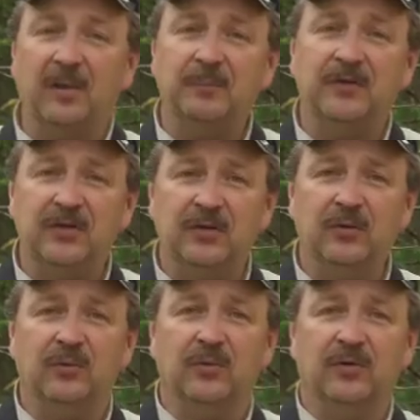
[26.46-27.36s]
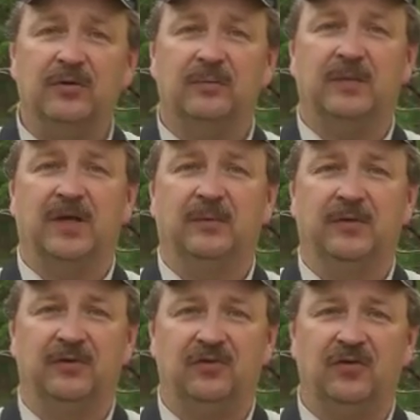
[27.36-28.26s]
up to you to be able
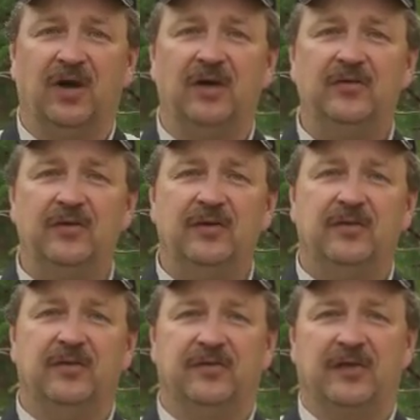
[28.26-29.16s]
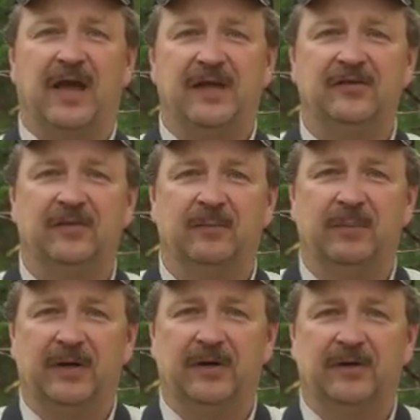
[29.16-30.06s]
to judge the size of the
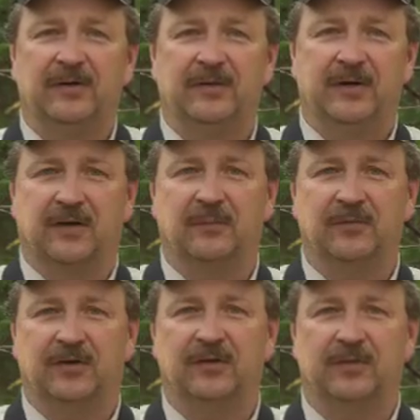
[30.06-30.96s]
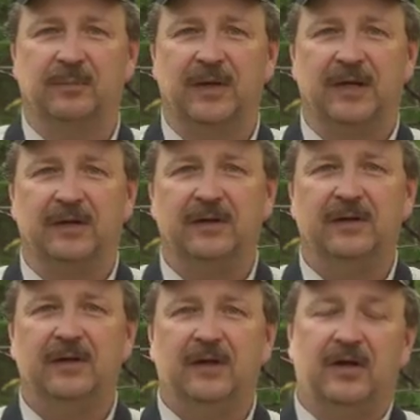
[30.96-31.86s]
bear that comes into the bait.
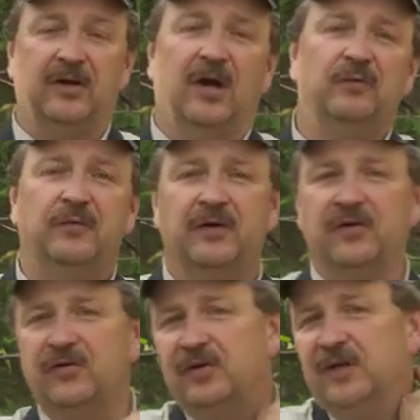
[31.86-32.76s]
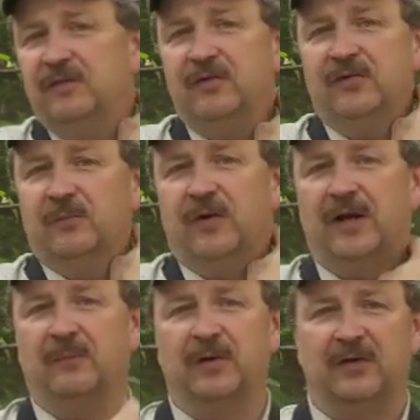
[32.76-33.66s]
Now, your outfitter should give you some
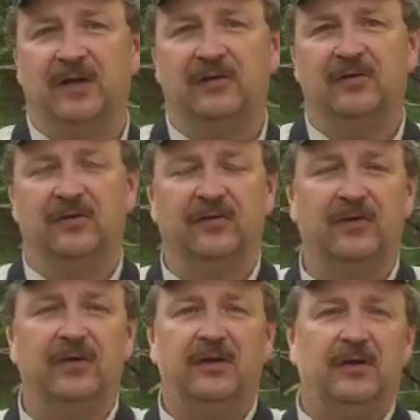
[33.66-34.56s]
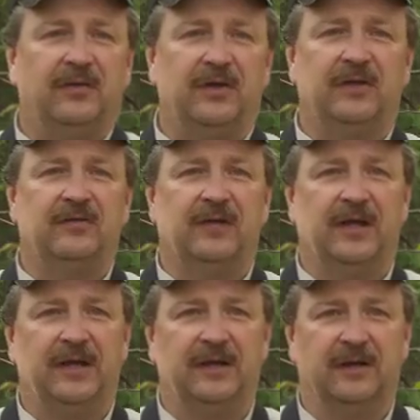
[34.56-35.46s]
recommendations. Things
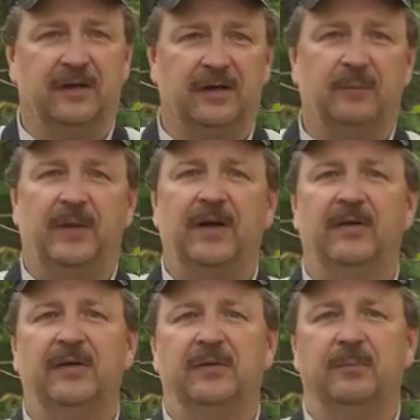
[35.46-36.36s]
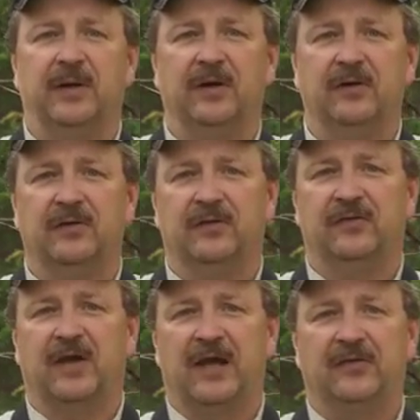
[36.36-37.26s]
like comparing the bear to the
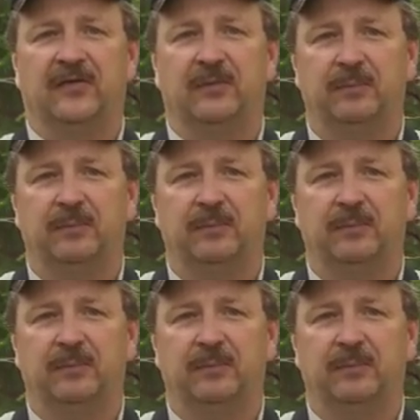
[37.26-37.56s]
size of the